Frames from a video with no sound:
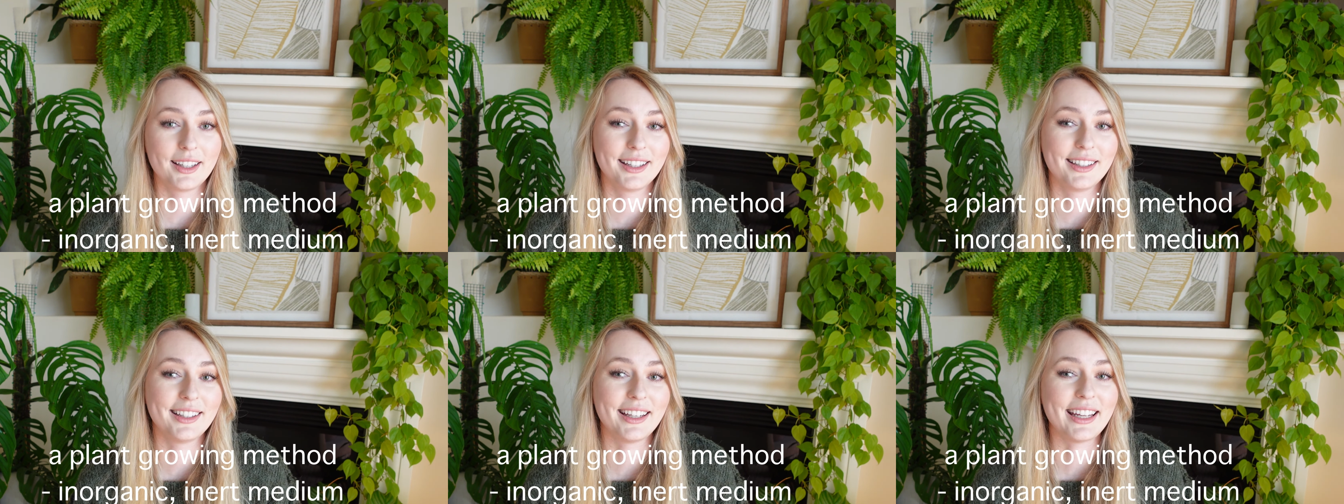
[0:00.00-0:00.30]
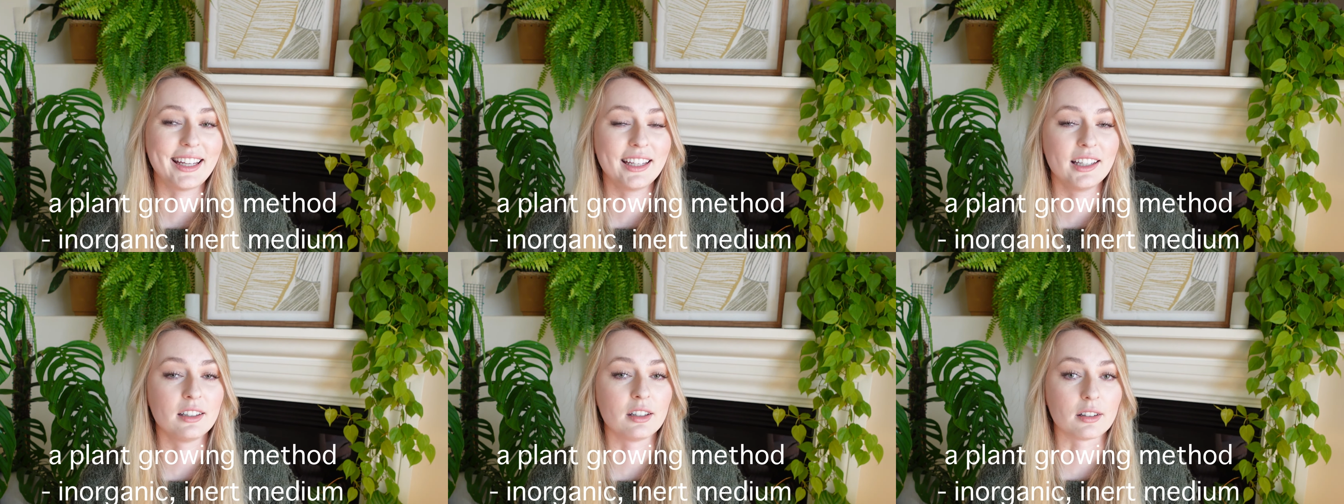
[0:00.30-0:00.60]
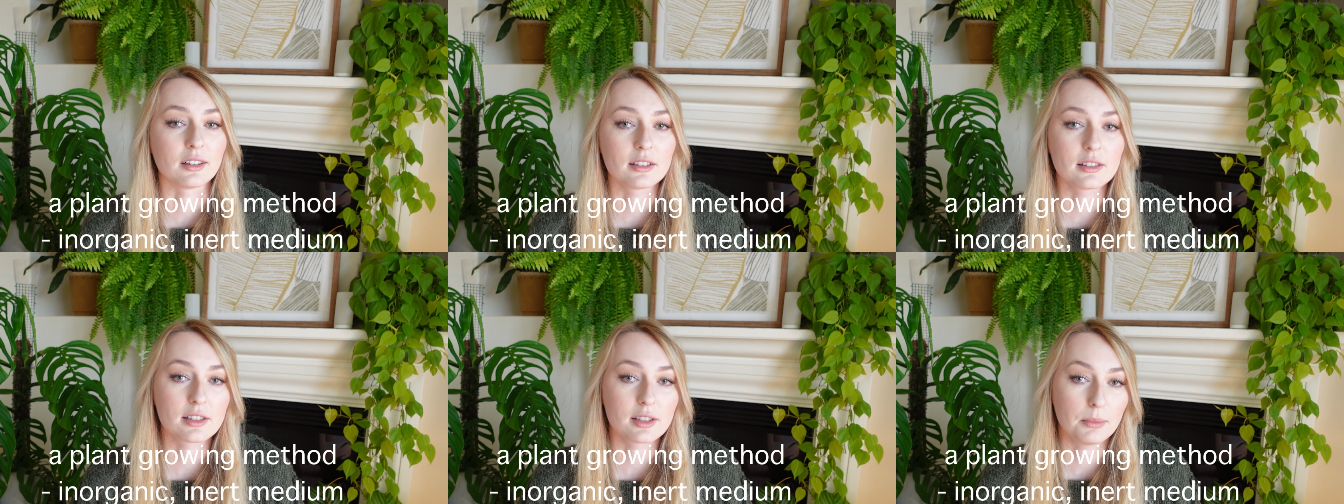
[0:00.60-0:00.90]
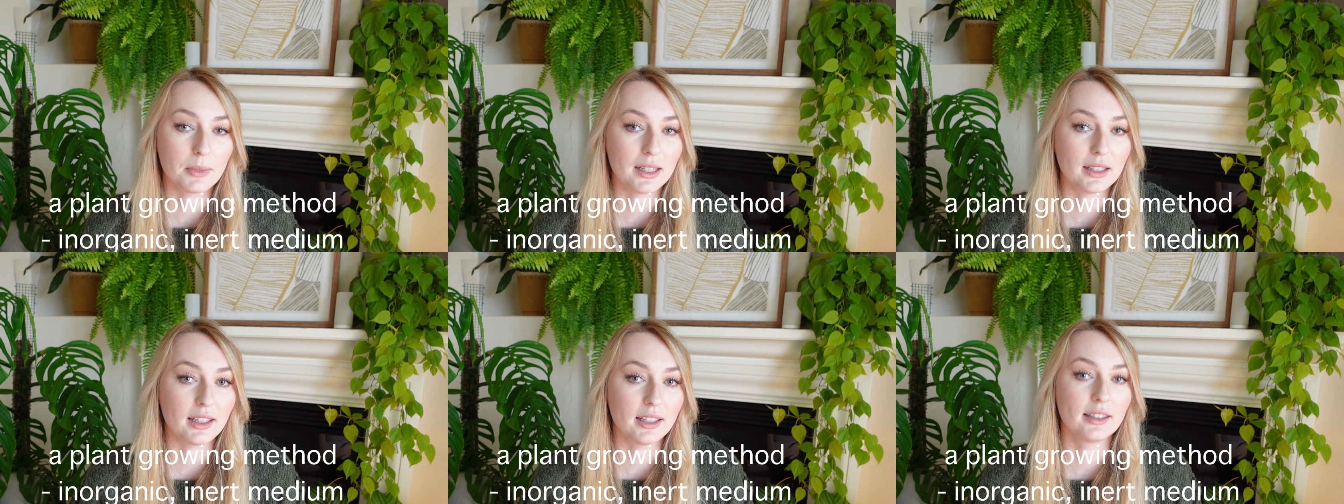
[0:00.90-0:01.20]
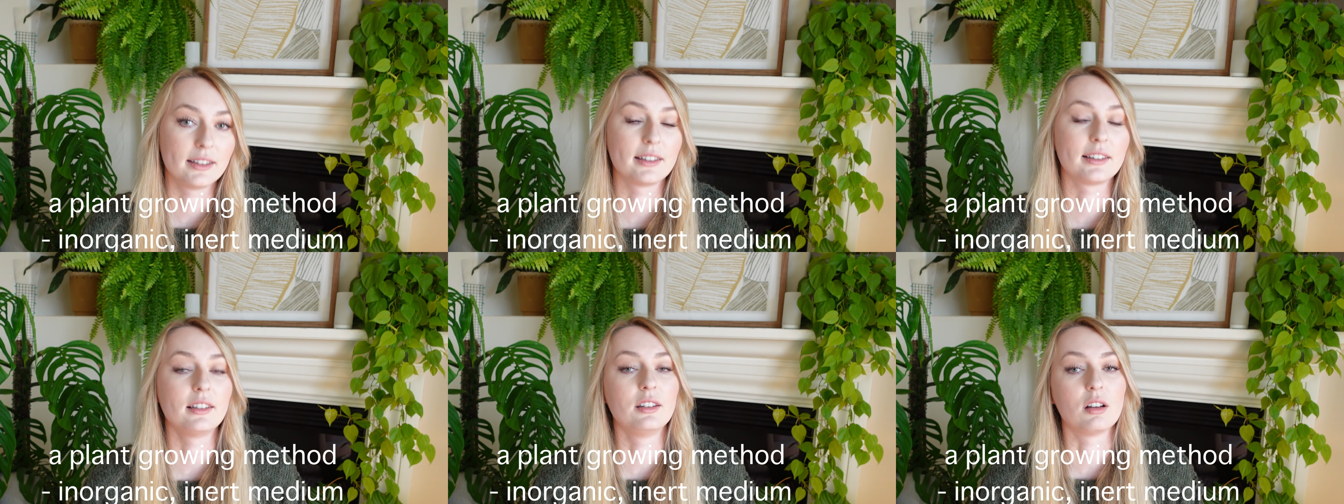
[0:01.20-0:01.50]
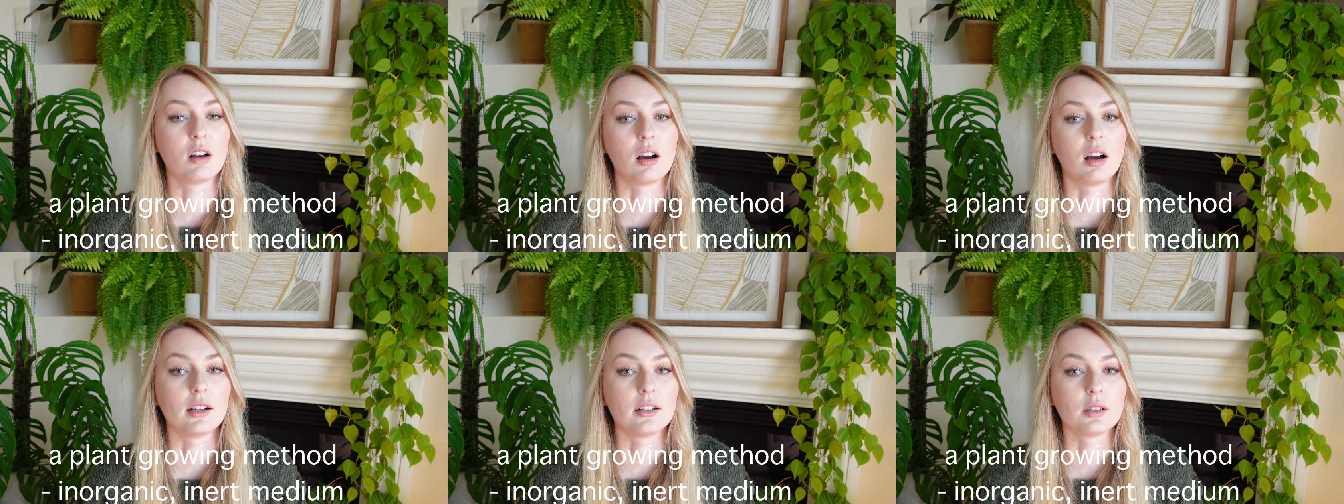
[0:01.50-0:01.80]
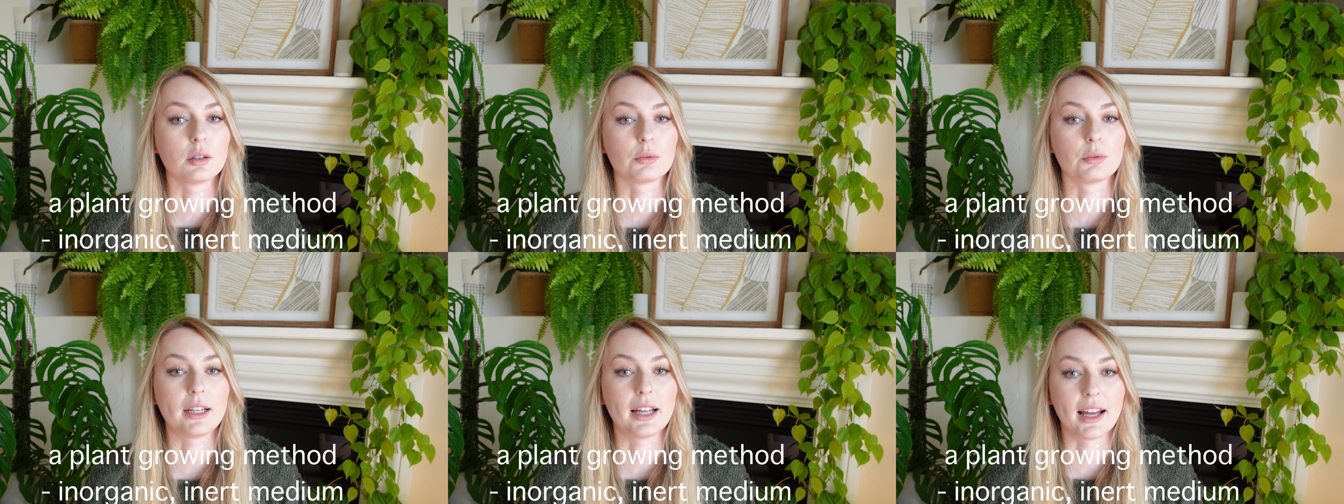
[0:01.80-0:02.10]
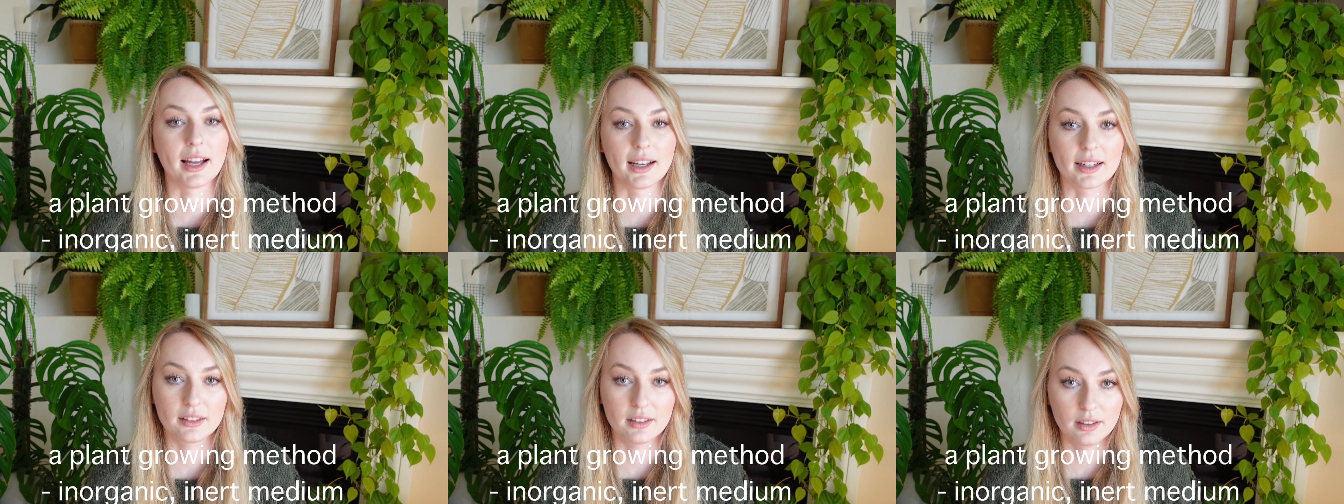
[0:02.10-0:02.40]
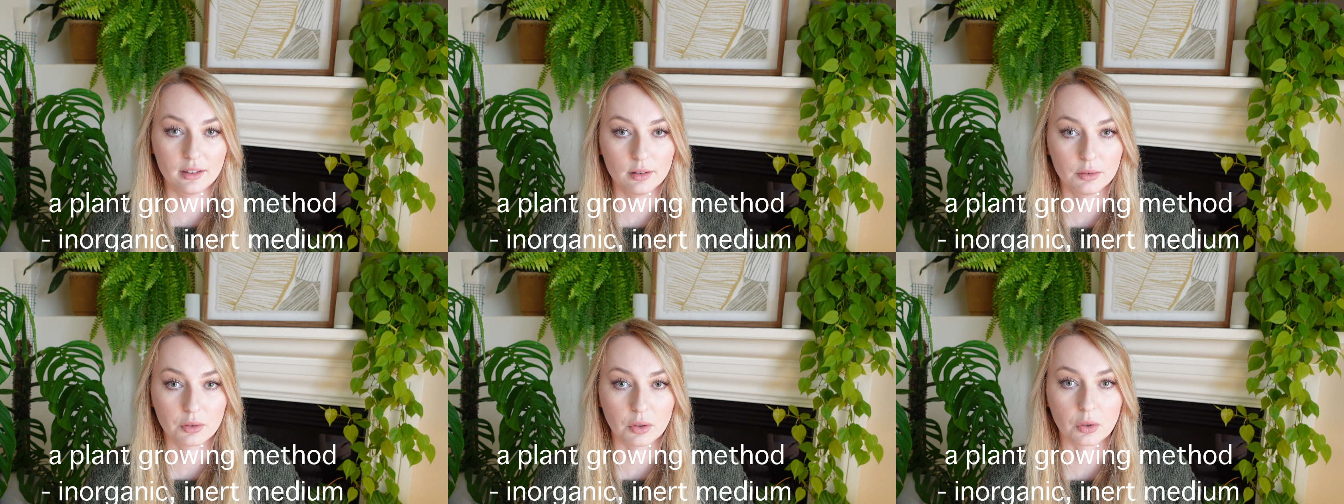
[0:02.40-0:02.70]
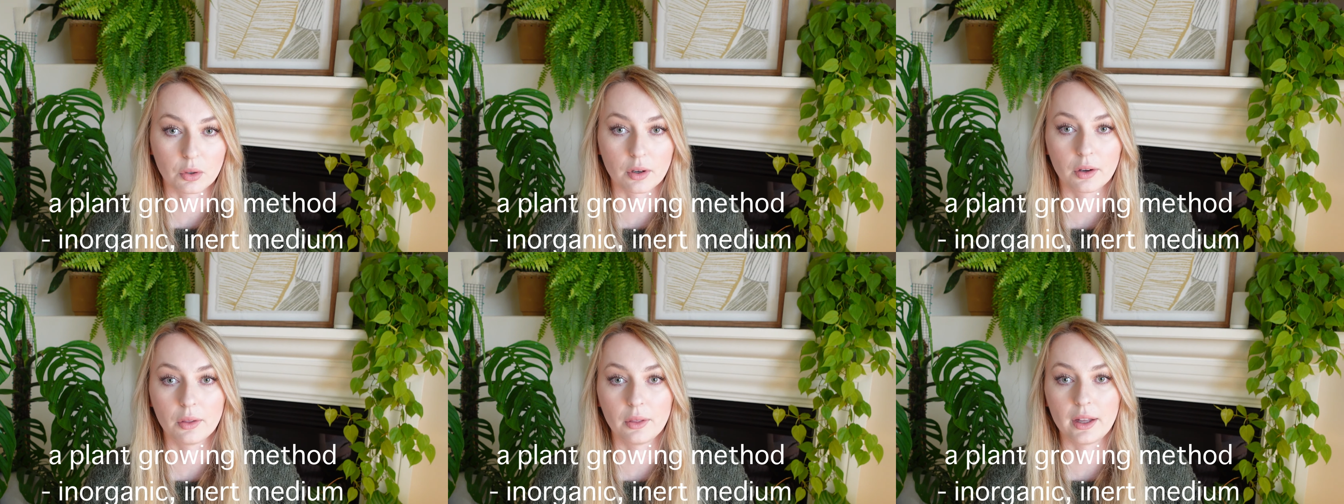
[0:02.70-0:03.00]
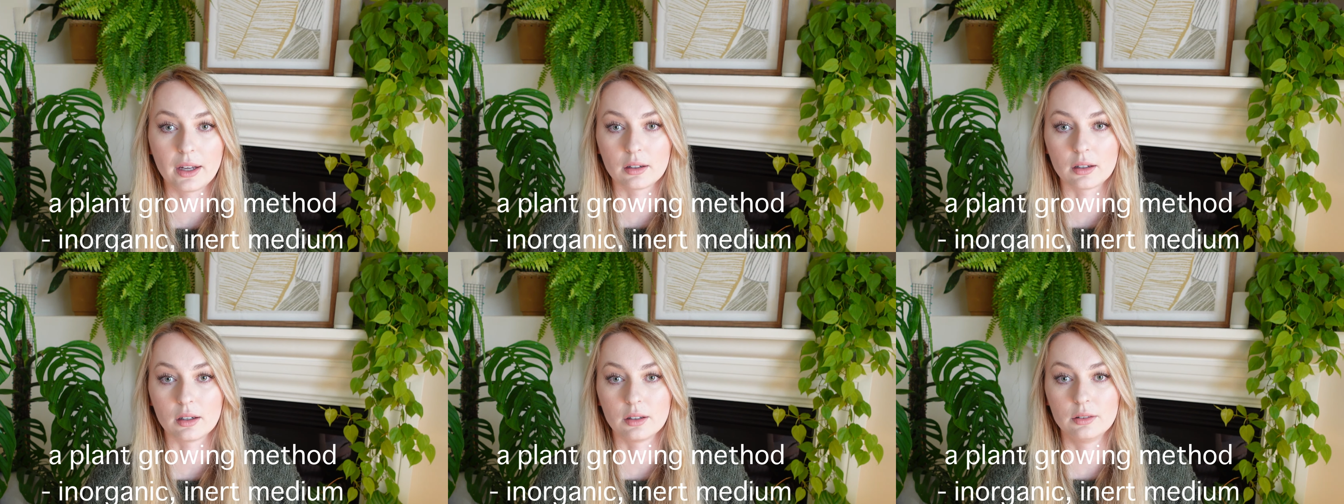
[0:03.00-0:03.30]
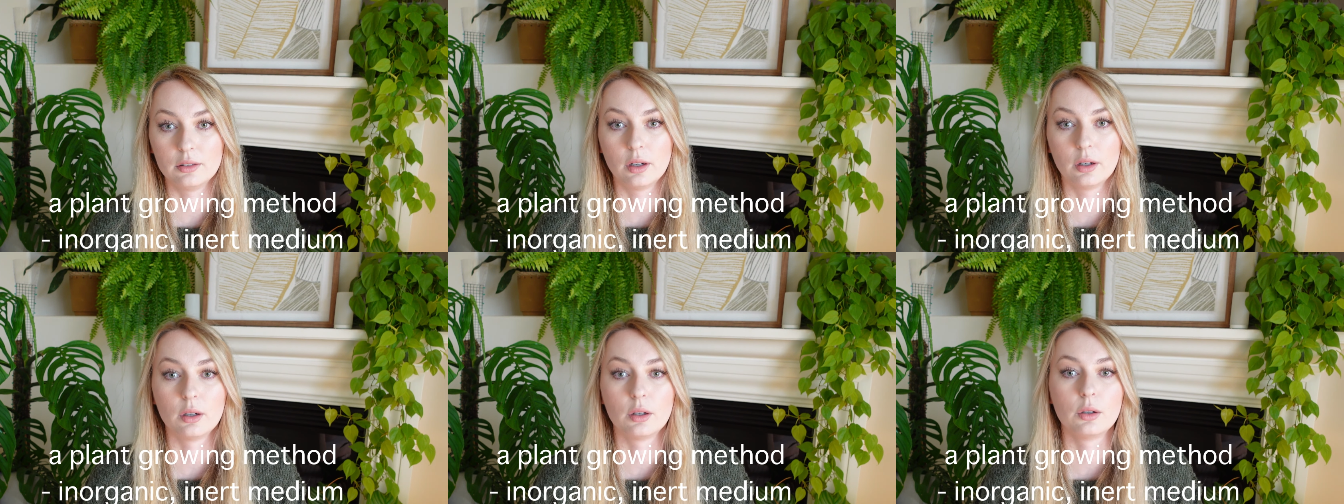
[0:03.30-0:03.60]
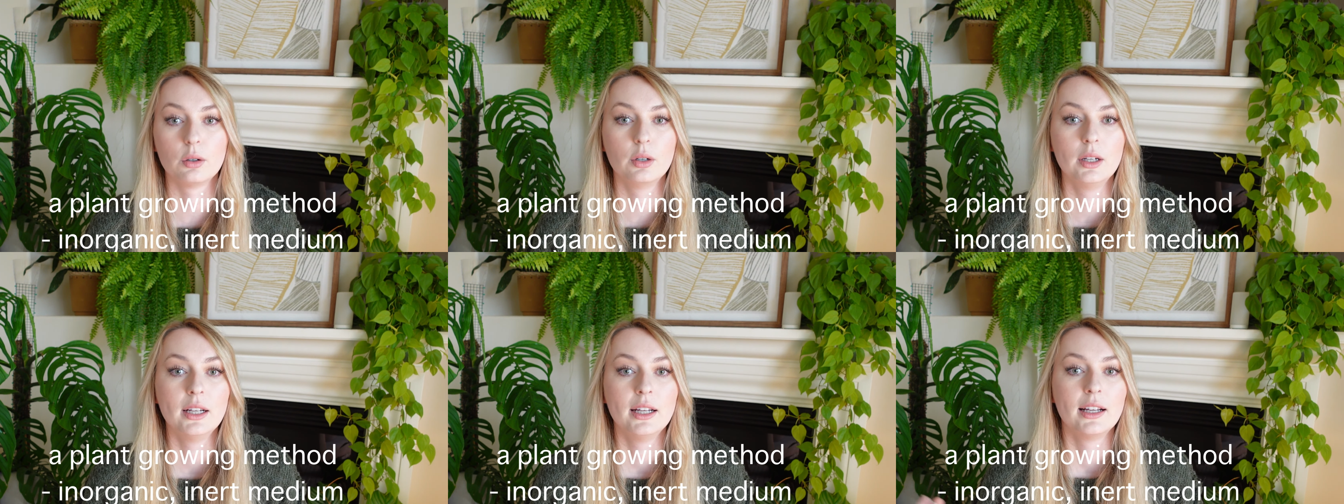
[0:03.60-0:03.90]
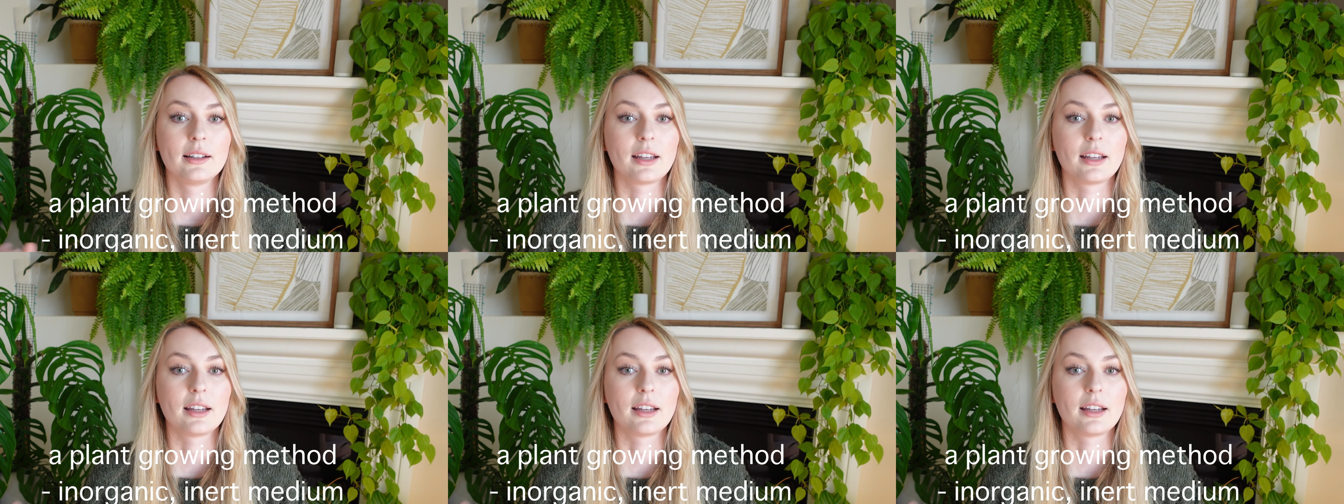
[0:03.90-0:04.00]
and inert inert, meaning it's non-reactive or there are no